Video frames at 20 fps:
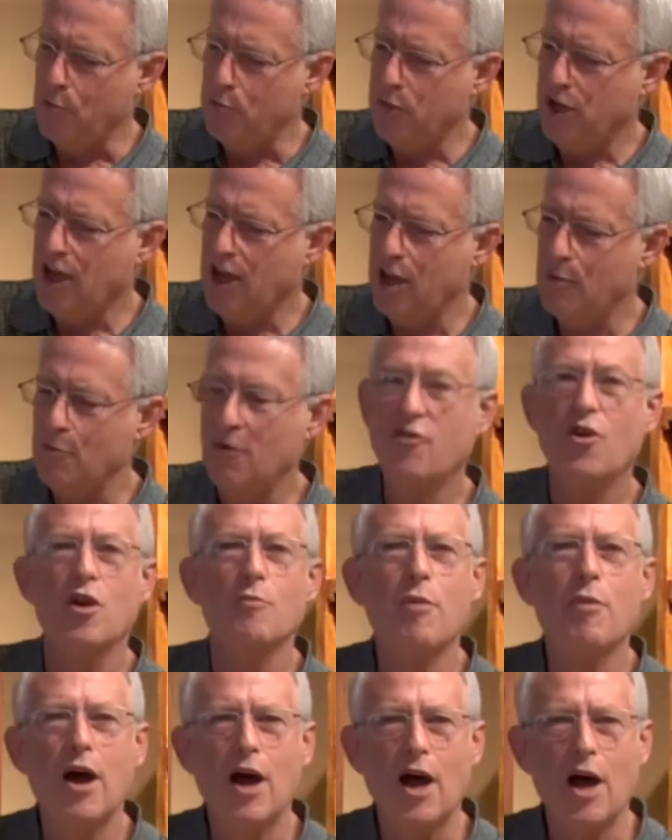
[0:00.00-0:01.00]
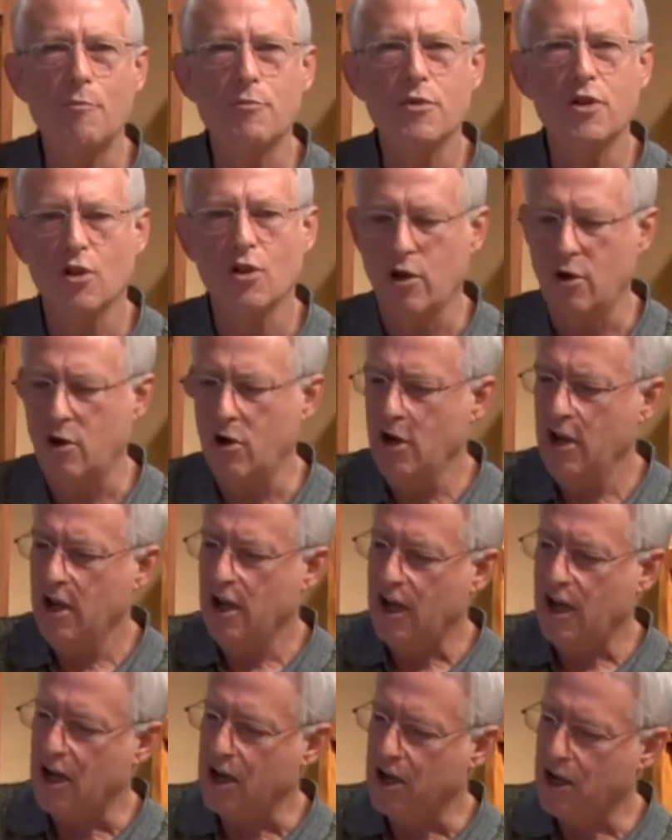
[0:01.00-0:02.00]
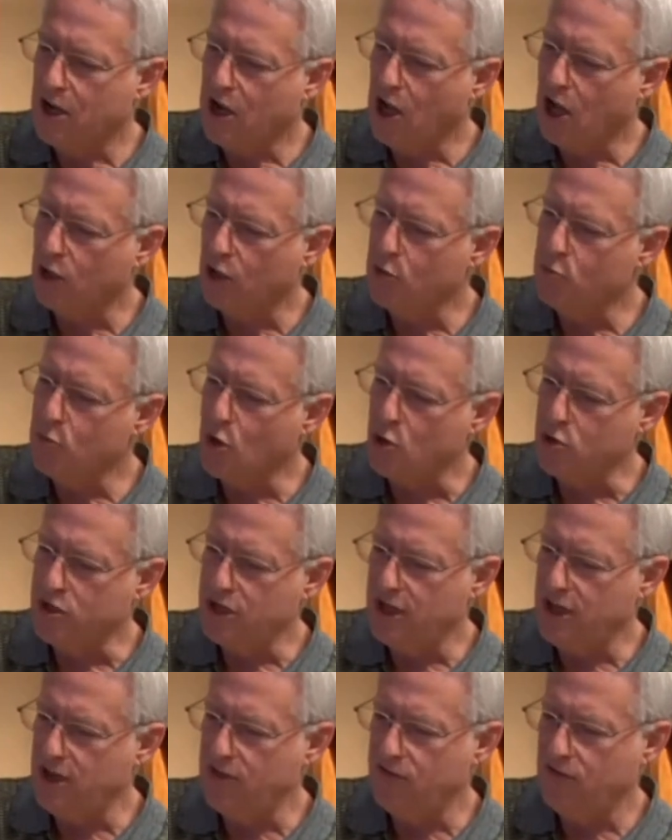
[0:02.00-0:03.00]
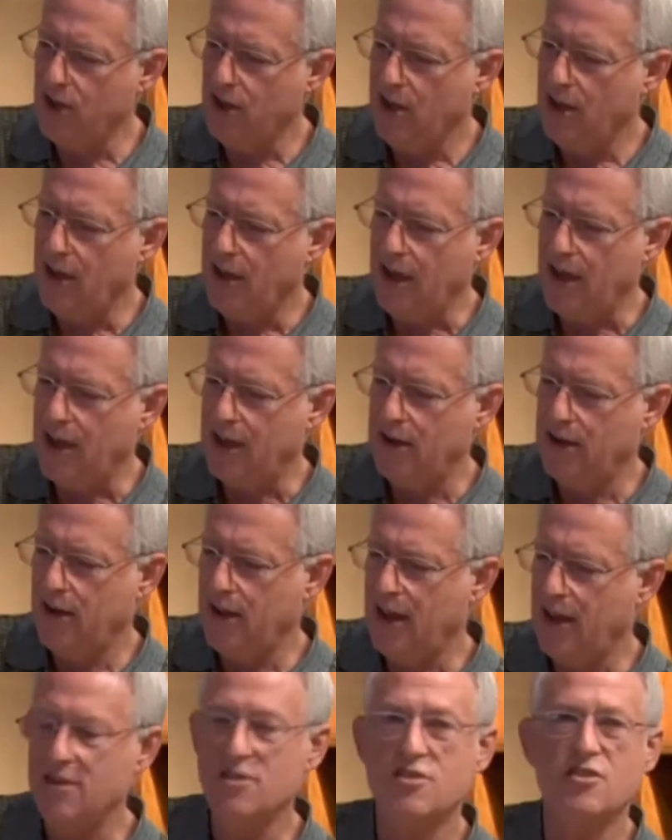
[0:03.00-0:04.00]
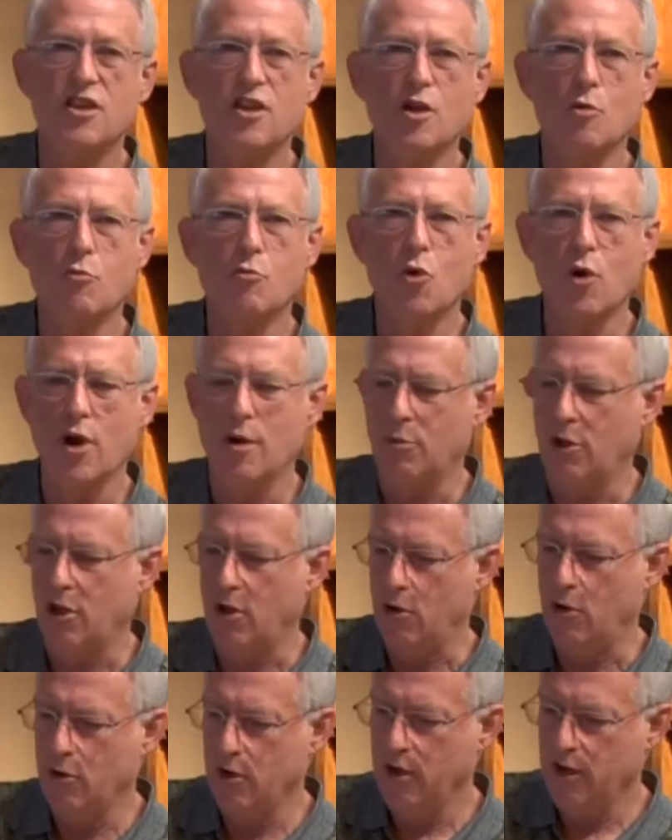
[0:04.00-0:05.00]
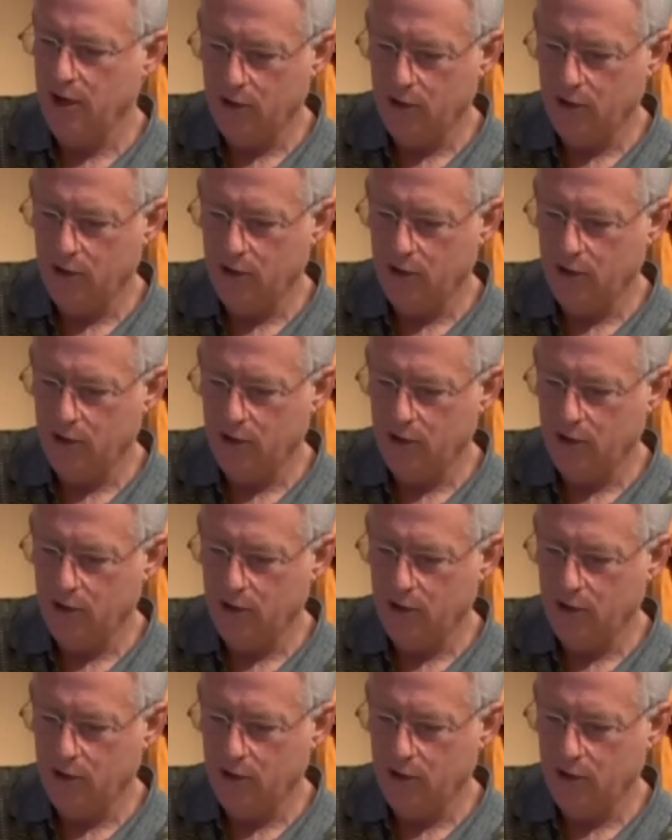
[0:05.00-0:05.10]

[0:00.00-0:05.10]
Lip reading: became a very popular color motif at Zia Pueblo.